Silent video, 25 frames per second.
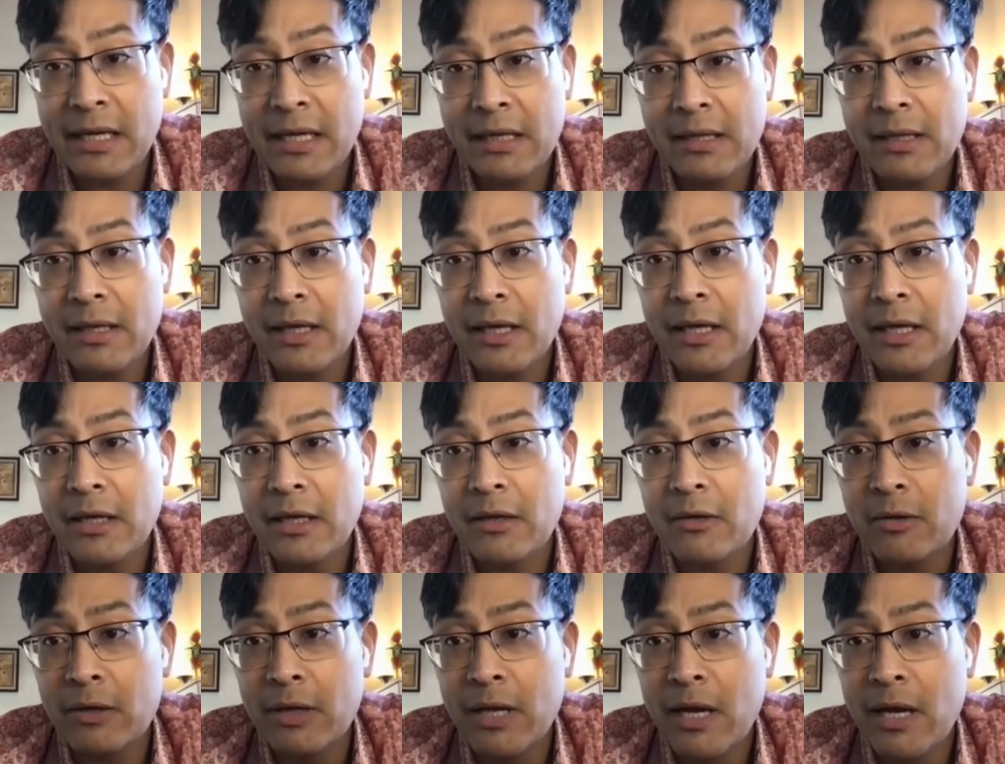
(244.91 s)

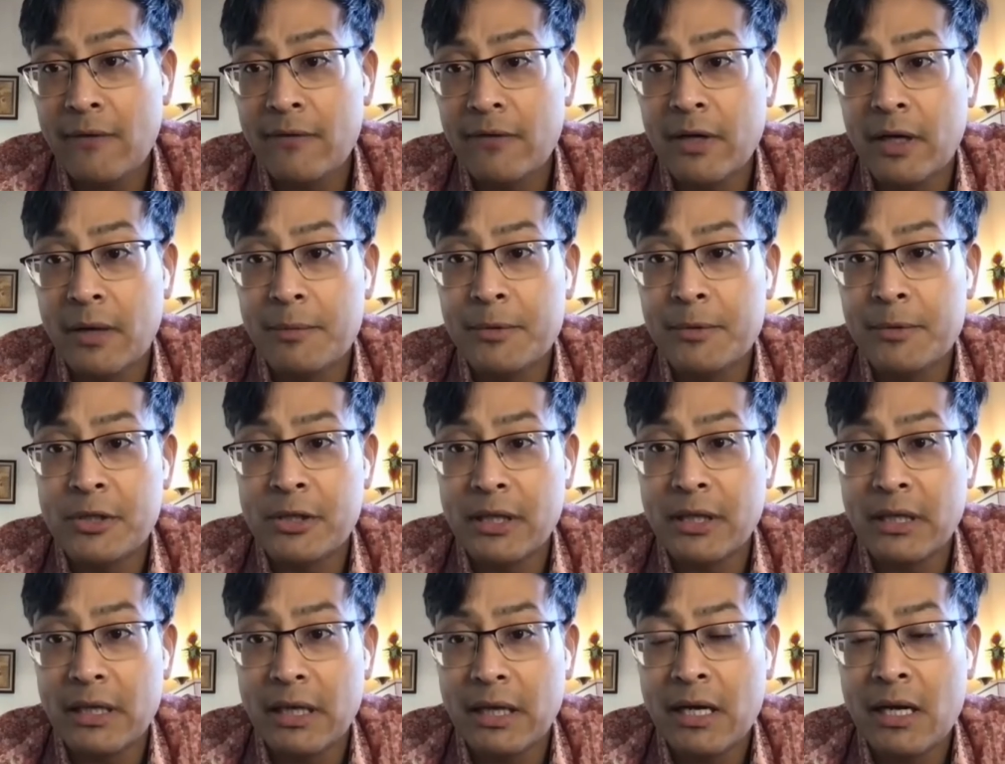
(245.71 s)
anything or you have the
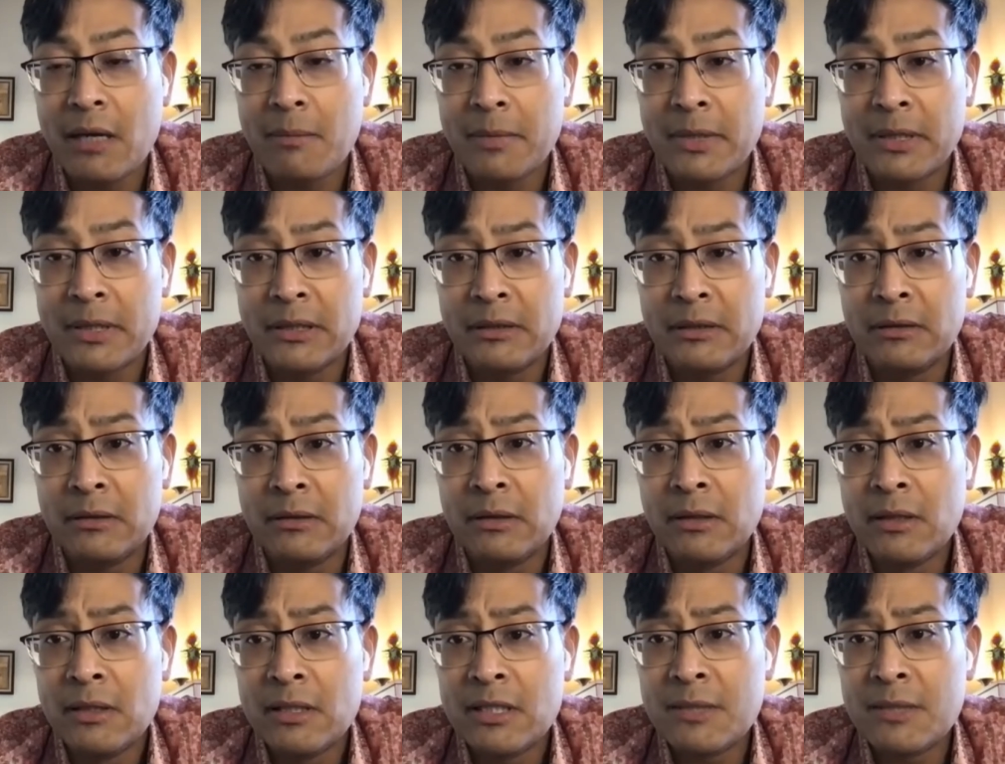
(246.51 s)
opportunity to come and